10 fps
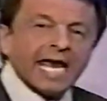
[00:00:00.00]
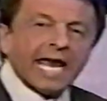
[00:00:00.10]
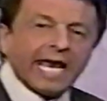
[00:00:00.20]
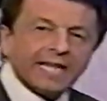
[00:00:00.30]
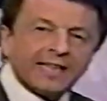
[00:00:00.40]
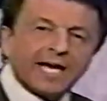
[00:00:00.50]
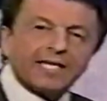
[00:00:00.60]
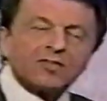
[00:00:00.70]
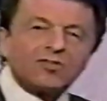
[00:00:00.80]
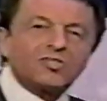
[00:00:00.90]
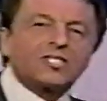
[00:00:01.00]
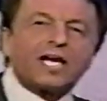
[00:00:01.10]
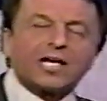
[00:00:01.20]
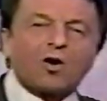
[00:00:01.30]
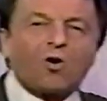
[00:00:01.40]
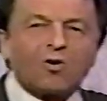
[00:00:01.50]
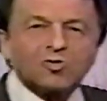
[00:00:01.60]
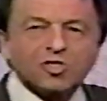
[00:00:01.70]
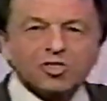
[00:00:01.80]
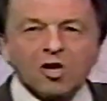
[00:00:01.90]
Inland, it looks like all
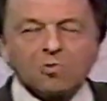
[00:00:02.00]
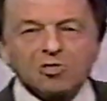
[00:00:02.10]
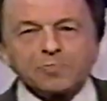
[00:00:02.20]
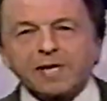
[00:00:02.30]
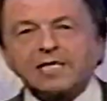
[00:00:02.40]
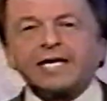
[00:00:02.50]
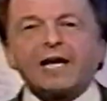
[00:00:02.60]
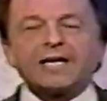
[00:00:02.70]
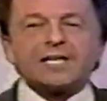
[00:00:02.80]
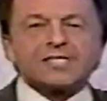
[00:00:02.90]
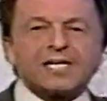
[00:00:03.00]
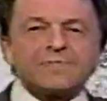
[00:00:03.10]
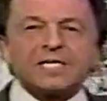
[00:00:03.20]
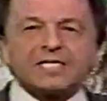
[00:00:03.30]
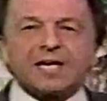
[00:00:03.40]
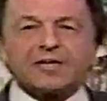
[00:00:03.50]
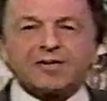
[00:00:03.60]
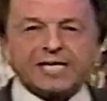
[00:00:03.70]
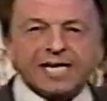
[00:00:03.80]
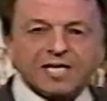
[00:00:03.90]
snow. We'll spell it out. Outside the Midtown
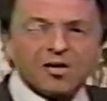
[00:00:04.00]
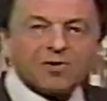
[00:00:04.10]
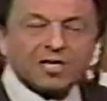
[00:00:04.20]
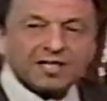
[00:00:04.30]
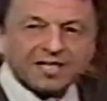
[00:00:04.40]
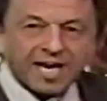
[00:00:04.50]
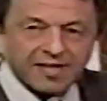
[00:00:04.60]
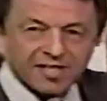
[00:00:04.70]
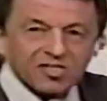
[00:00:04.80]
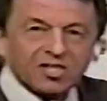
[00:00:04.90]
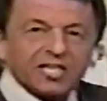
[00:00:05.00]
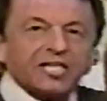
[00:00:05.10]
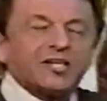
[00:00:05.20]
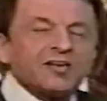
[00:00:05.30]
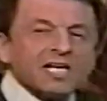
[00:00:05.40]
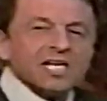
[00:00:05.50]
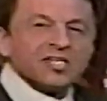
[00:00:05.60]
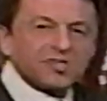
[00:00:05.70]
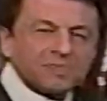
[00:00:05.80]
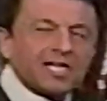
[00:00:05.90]
area, get it going on a night that's clear
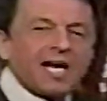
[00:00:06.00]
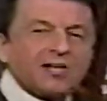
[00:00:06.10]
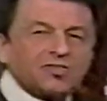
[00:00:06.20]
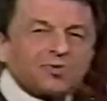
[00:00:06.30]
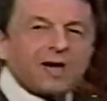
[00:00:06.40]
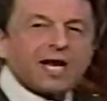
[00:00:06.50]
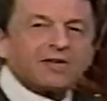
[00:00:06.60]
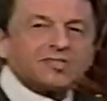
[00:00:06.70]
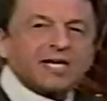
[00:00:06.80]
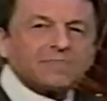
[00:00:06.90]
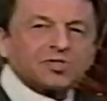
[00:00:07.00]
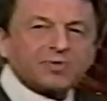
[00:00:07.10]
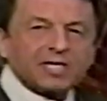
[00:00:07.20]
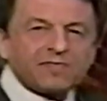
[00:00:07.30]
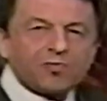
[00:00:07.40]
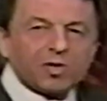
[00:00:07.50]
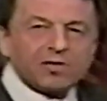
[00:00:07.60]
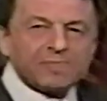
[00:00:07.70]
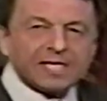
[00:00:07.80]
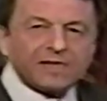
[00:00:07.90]
some clouds around. Temperature reading 40,
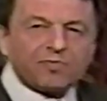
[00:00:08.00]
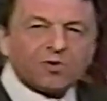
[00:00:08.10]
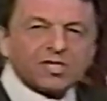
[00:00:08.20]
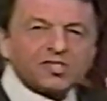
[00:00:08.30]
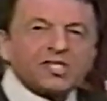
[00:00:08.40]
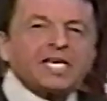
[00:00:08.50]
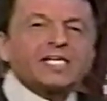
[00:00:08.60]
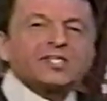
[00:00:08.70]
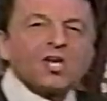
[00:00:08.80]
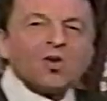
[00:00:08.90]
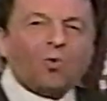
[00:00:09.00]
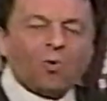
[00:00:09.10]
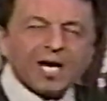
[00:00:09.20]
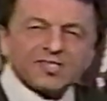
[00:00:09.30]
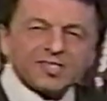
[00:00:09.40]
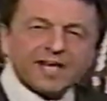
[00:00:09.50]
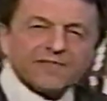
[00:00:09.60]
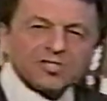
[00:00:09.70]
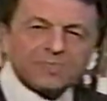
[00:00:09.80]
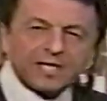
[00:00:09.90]
humidity 46. West 7,
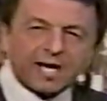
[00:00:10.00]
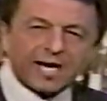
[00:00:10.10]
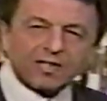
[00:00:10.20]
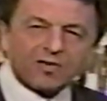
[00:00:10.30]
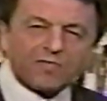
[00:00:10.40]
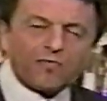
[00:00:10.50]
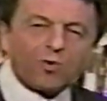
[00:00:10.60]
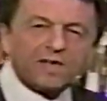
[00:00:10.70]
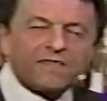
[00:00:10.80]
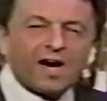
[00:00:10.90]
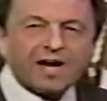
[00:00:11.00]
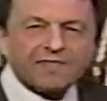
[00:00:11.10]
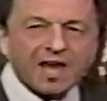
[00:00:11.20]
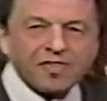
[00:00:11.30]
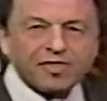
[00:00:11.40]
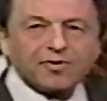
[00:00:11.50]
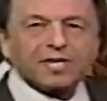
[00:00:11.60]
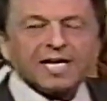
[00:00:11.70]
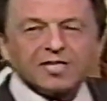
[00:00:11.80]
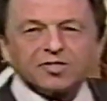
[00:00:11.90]
split high and low 45 and
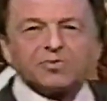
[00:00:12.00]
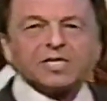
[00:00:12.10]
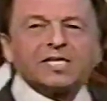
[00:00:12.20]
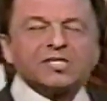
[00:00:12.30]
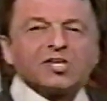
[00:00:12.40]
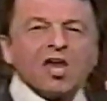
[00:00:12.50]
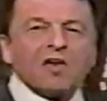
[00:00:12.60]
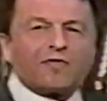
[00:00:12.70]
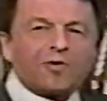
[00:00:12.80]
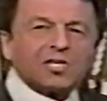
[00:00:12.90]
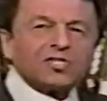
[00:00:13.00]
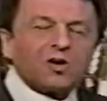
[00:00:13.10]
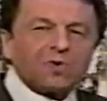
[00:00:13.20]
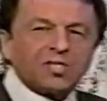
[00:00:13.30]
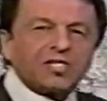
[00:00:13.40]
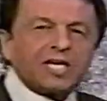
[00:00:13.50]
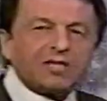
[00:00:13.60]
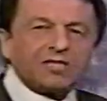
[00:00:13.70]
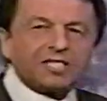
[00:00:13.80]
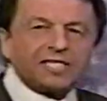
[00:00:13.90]
38 degrees. For us, though, when you take a
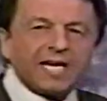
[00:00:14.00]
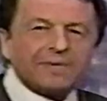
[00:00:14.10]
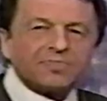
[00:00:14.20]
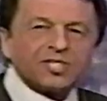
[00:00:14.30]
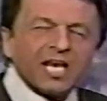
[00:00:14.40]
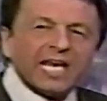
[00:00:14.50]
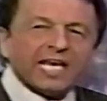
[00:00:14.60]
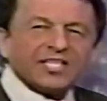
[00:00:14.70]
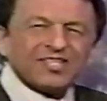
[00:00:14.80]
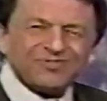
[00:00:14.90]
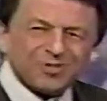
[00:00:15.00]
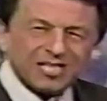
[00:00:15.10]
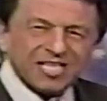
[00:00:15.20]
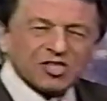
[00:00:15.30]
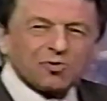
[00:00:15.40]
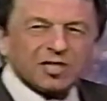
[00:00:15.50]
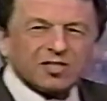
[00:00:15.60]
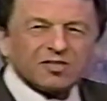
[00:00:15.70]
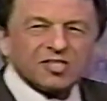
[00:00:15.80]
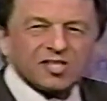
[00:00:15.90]
look at temps, it, it, really is critical
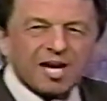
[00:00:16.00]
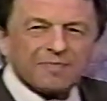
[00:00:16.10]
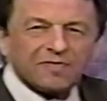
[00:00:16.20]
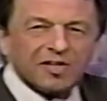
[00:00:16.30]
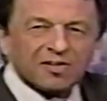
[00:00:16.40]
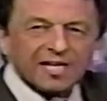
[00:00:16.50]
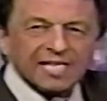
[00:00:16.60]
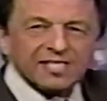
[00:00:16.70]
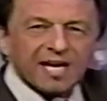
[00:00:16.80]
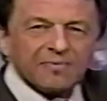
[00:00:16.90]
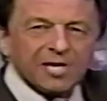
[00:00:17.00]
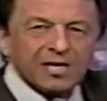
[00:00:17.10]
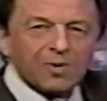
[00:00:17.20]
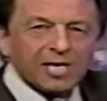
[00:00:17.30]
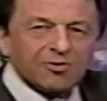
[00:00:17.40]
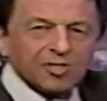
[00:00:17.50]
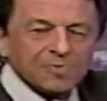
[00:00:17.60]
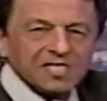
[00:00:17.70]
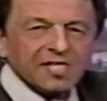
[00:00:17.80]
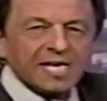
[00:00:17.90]
this time of year. Last time we had a white
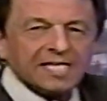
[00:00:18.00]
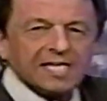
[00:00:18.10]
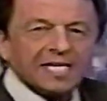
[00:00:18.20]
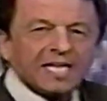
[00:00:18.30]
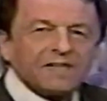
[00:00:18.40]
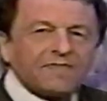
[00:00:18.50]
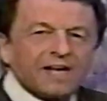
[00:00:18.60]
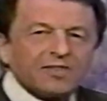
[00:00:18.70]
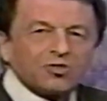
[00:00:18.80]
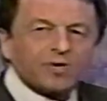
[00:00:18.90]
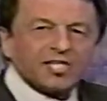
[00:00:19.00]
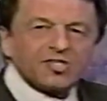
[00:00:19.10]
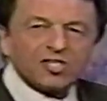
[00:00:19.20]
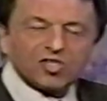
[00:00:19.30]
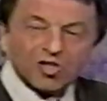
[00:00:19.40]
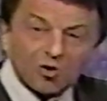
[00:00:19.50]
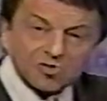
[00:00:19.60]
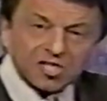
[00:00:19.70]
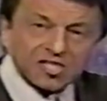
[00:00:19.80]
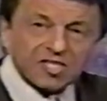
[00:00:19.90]
Christmas, 1995 A Trace. It has snowed
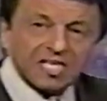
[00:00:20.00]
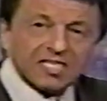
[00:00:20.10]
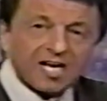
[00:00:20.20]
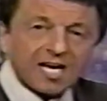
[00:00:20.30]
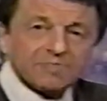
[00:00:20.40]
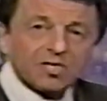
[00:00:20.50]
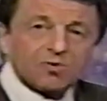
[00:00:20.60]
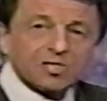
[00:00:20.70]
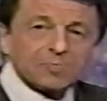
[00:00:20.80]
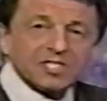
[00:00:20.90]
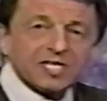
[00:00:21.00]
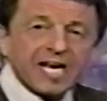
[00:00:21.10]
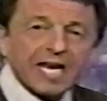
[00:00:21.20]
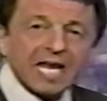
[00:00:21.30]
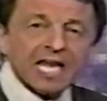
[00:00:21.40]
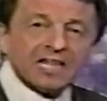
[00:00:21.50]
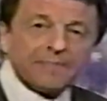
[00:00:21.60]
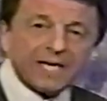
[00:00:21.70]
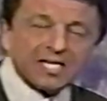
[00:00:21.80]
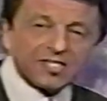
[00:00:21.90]
16 times on Christmas Day. The
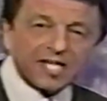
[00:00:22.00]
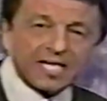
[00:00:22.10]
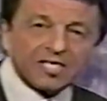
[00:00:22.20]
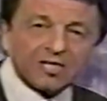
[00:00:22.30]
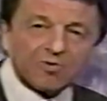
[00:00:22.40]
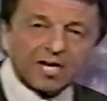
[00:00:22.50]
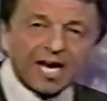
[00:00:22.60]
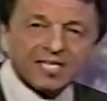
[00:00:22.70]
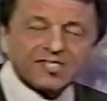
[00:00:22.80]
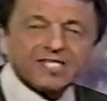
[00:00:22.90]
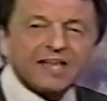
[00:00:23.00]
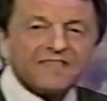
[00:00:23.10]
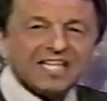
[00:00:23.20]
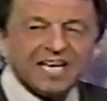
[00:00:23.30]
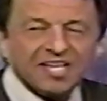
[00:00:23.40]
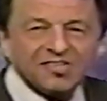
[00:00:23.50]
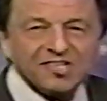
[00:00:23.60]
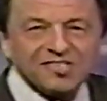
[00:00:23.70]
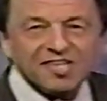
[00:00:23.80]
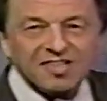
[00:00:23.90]
biggest, 1909, 7
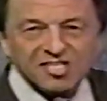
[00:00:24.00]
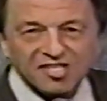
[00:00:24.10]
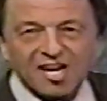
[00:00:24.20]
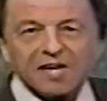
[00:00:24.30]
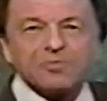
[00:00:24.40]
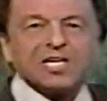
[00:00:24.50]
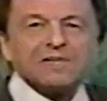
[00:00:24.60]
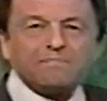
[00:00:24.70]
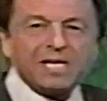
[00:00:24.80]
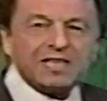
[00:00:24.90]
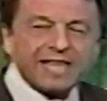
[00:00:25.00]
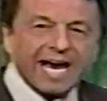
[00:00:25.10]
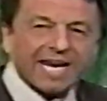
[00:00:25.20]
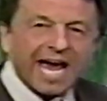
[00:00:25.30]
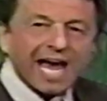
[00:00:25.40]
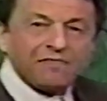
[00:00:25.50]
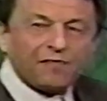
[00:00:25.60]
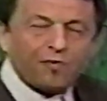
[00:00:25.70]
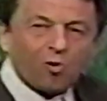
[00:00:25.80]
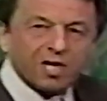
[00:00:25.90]
inches, and this time we could beat that. At
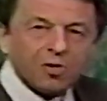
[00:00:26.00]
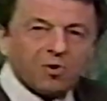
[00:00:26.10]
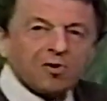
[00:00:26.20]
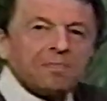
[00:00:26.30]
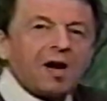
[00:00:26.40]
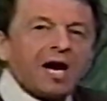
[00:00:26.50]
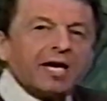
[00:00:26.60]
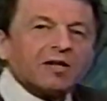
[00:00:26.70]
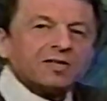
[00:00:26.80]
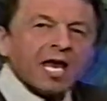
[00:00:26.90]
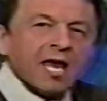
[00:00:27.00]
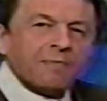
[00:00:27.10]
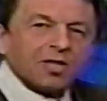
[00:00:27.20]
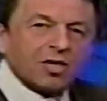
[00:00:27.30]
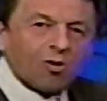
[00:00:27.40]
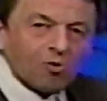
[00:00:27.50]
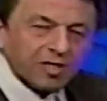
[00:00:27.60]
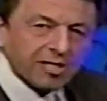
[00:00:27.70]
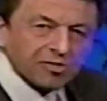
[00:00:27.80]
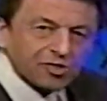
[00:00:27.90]
40, we're mild but the cold
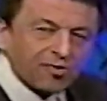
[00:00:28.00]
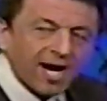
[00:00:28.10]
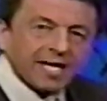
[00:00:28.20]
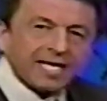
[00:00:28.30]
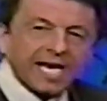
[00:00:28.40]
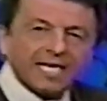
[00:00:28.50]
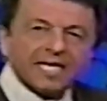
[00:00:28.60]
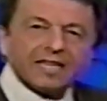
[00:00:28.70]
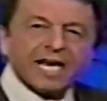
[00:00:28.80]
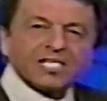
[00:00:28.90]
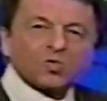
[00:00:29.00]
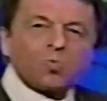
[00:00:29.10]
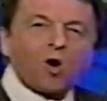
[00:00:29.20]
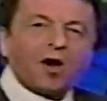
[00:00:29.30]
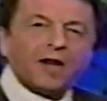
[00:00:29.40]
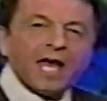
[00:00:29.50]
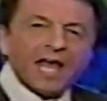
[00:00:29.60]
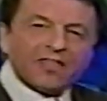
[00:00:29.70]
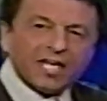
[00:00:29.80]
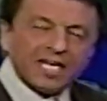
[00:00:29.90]
air is trying to get in. That's one.
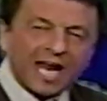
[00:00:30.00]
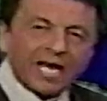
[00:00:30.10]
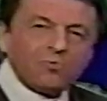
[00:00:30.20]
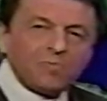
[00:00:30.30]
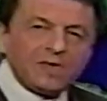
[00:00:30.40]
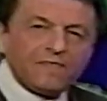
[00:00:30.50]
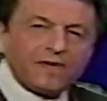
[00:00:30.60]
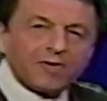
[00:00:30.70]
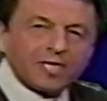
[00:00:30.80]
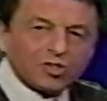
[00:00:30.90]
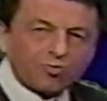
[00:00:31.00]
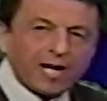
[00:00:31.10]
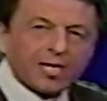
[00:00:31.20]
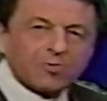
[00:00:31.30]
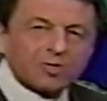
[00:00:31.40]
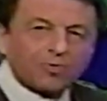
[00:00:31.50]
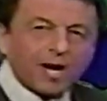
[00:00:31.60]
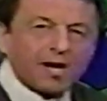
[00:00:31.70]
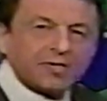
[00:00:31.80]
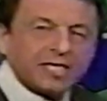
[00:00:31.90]
The night will be very tranquil
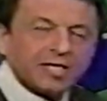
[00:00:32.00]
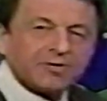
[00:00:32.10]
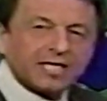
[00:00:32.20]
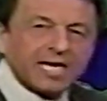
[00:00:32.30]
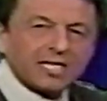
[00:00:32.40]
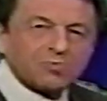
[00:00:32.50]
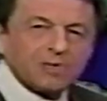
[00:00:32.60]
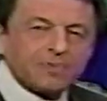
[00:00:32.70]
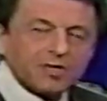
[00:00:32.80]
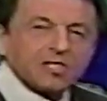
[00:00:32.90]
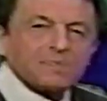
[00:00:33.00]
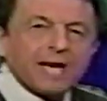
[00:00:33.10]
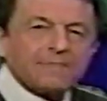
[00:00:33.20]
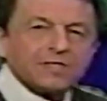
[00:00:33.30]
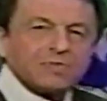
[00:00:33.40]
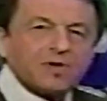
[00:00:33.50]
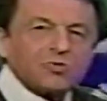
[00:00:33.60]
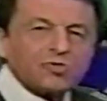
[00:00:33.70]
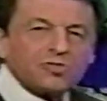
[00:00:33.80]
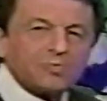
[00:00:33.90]
around here. Again, as we put this map into
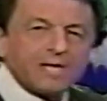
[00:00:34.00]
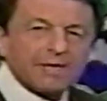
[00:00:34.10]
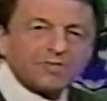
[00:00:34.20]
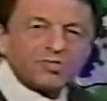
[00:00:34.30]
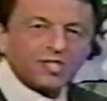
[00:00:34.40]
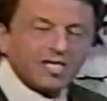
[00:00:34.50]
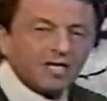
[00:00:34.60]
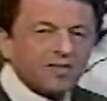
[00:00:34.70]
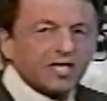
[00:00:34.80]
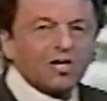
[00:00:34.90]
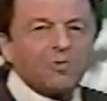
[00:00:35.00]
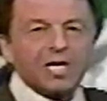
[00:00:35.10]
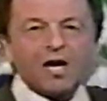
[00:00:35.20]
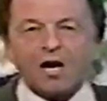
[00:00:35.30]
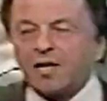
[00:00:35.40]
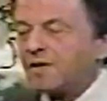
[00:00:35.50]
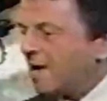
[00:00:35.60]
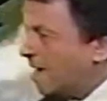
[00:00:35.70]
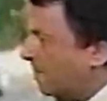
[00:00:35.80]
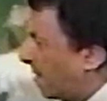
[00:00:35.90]
motion, you'll be able to see nothing going on.
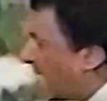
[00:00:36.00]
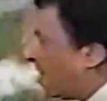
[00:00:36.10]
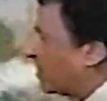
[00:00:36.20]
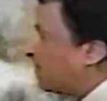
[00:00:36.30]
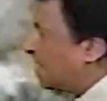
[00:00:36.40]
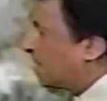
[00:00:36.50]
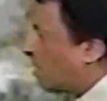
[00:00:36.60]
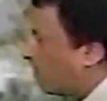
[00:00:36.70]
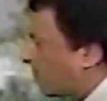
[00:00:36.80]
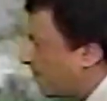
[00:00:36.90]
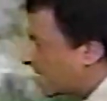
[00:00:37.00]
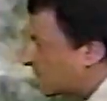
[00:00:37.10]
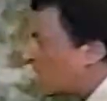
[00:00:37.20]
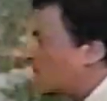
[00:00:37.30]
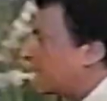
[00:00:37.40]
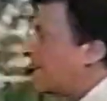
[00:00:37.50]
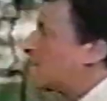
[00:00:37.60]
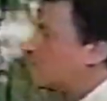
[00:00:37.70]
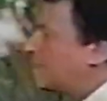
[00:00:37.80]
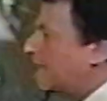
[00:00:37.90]
But come with me to the Gulf of Mexico, and again,
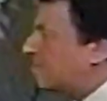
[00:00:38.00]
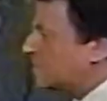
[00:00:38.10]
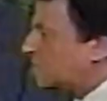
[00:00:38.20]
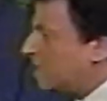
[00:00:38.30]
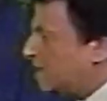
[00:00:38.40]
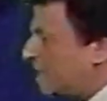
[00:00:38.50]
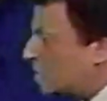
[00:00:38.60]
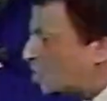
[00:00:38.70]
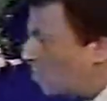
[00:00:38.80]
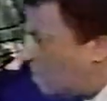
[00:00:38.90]
you'll be able to see this storm